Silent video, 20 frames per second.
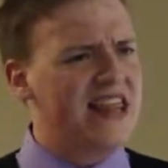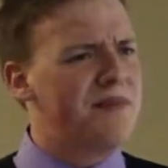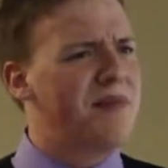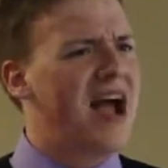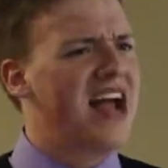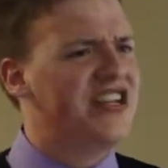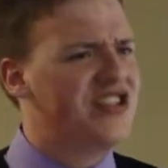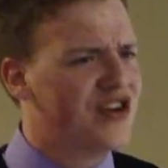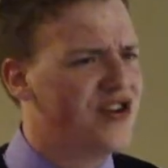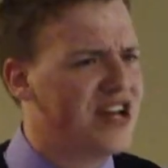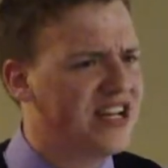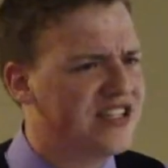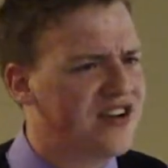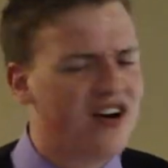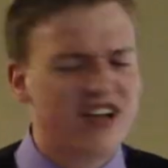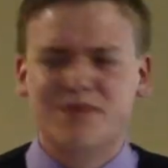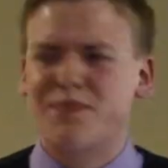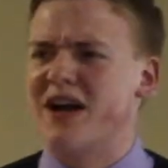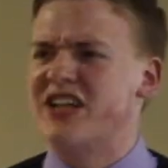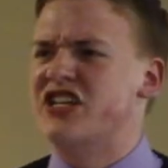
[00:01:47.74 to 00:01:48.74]
that my journeys are
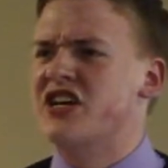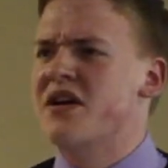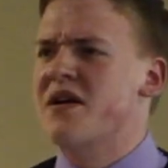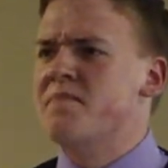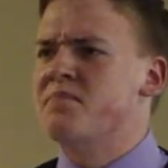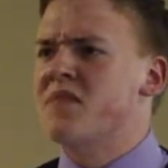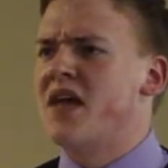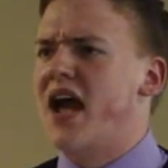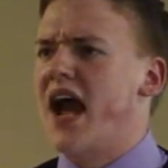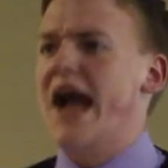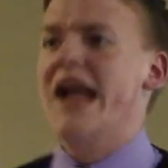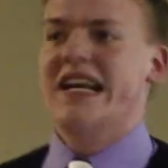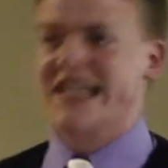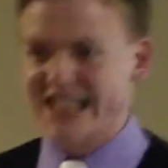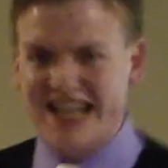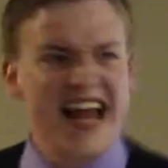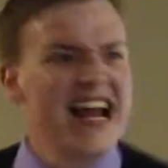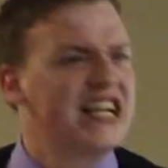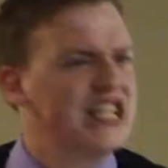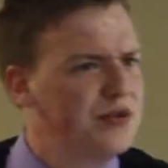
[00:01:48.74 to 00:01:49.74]
as much an
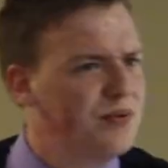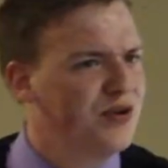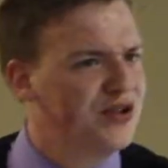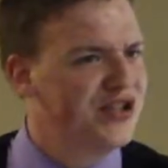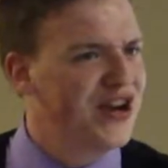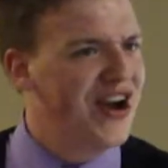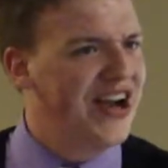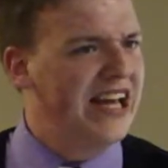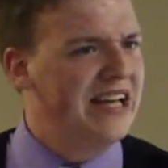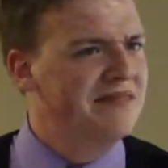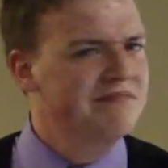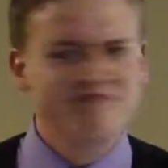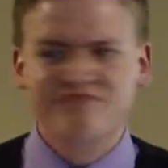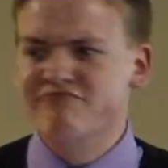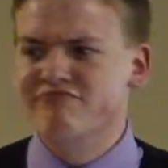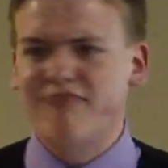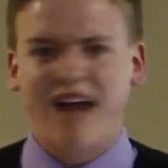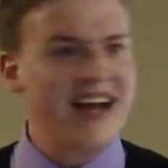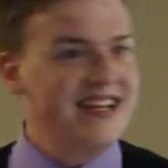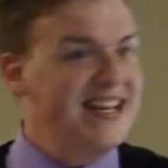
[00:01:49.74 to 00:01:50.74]
intellectual journey
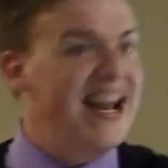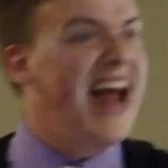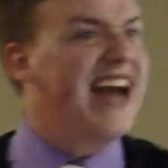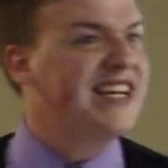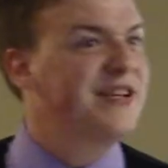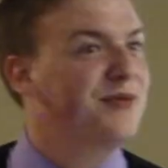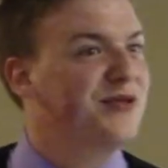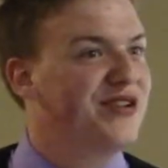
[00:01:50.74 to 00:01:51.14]
as an actual